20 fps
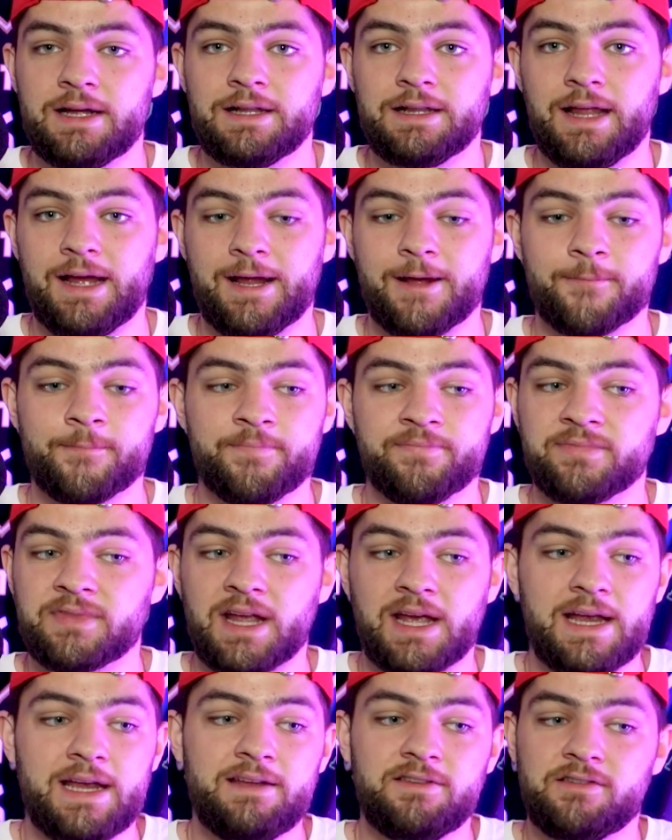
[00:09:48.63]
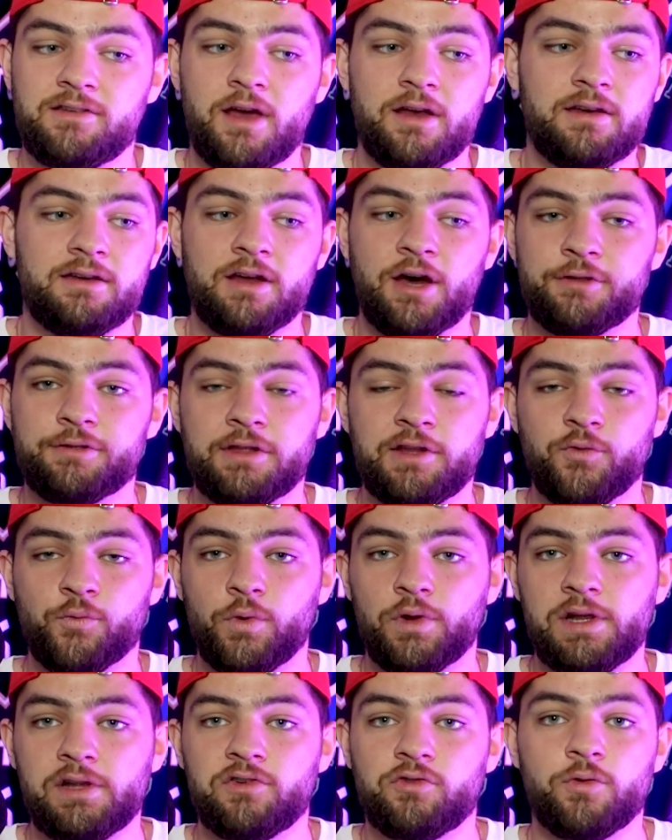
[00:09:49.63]
like, he's done nothing
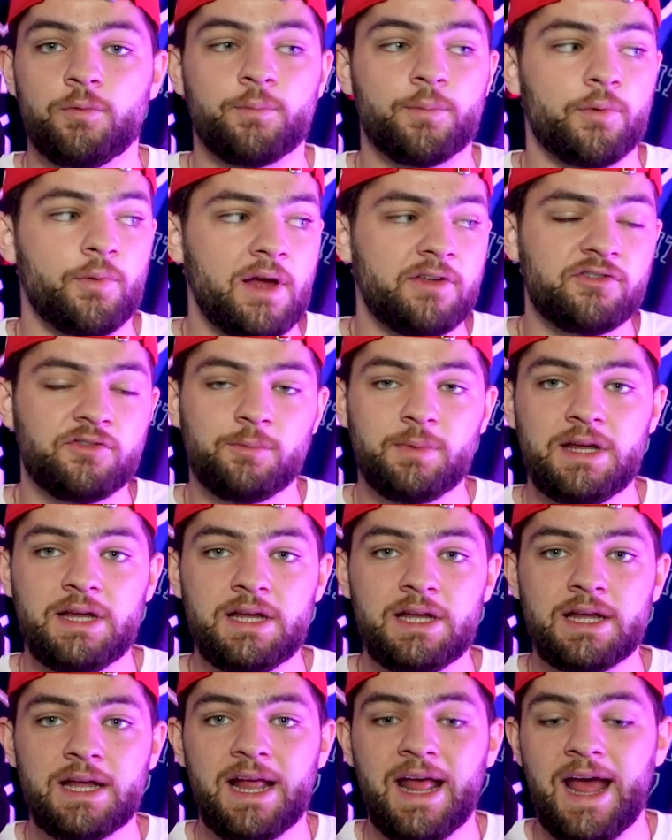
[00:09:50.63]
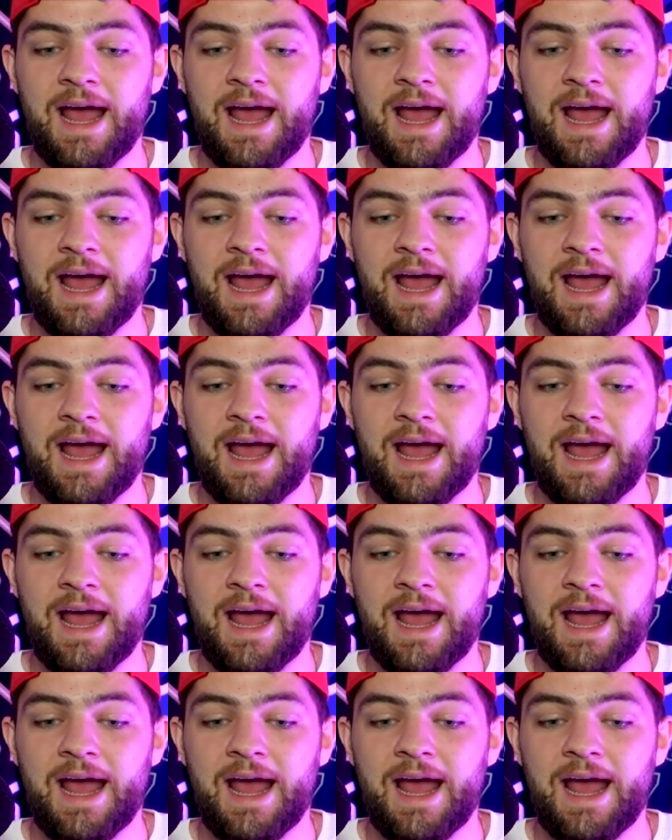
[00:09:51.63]
really to impress me,